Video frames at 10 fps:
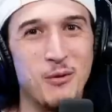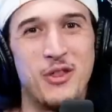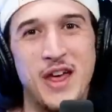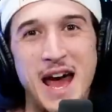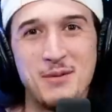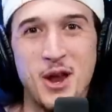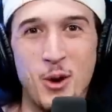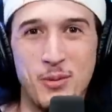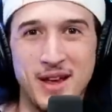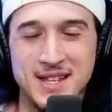with that
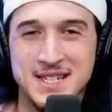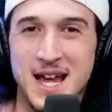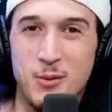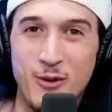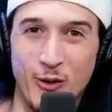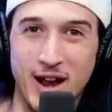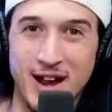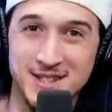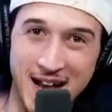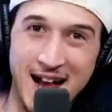note being said, we've run out
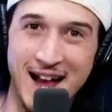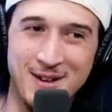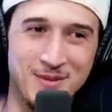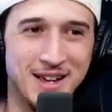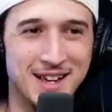of time.